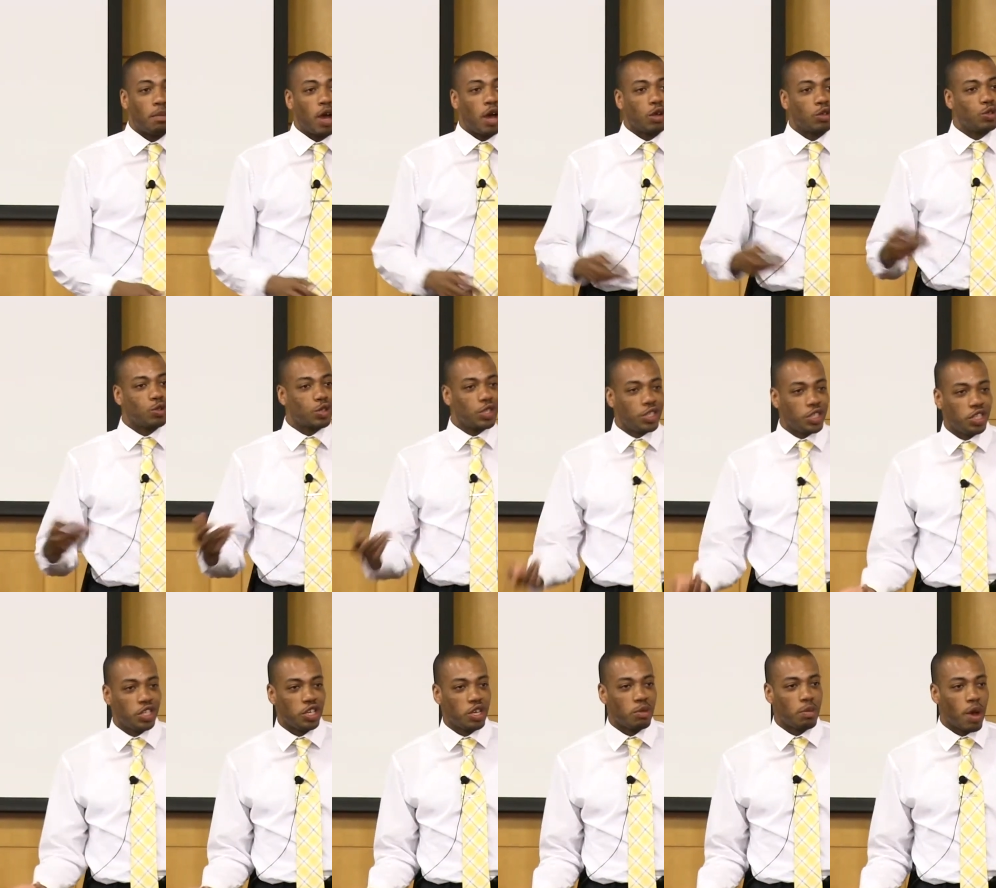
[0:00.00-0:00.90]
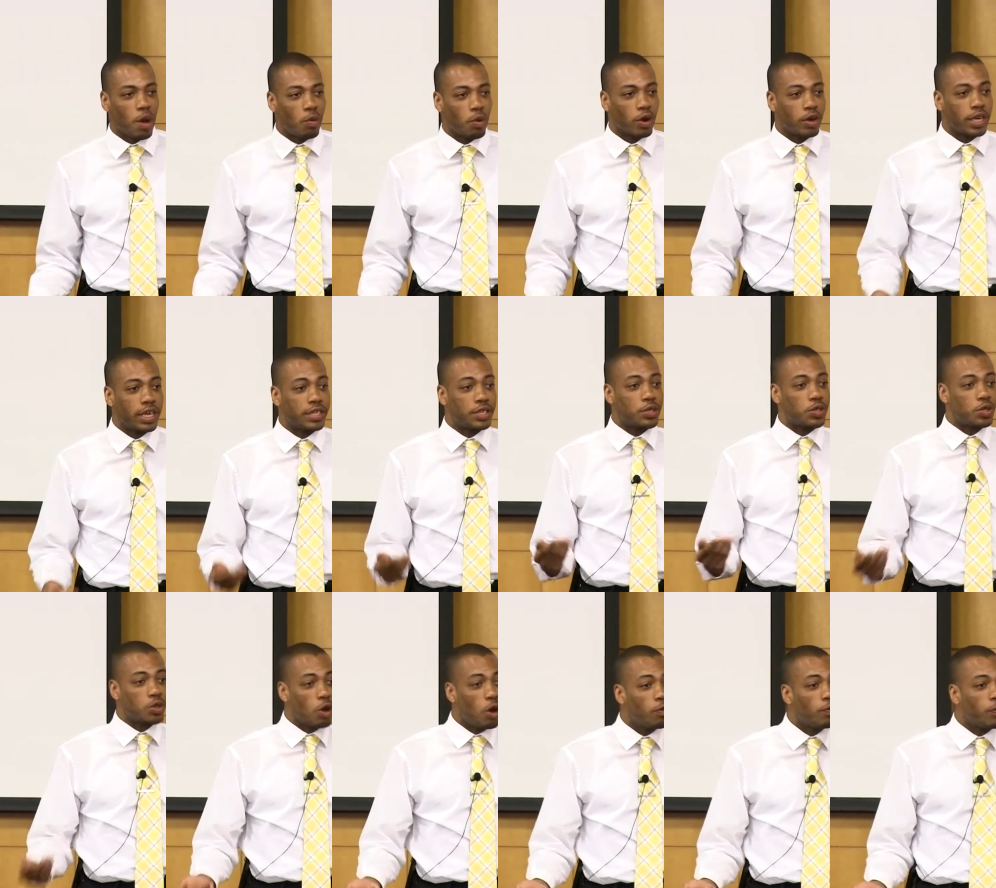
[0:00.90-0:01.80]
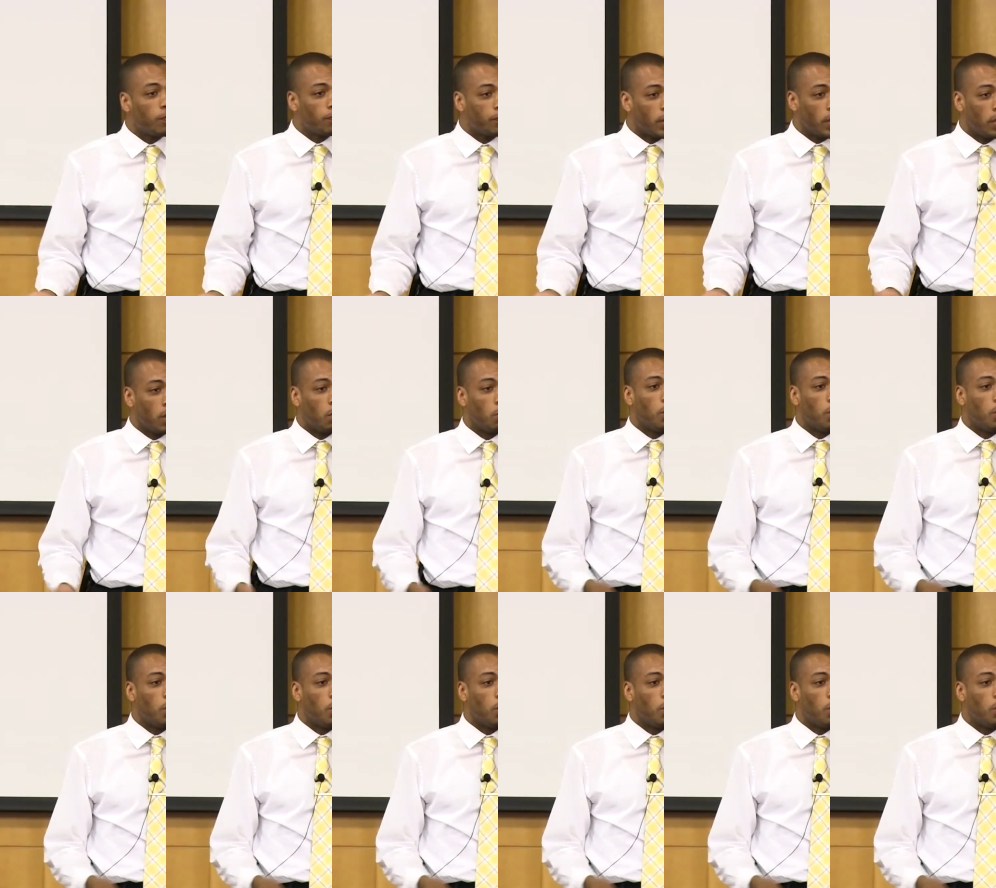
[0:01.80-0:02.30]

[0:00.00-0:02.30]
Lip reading: I also continue my work as a Scoville Fellow,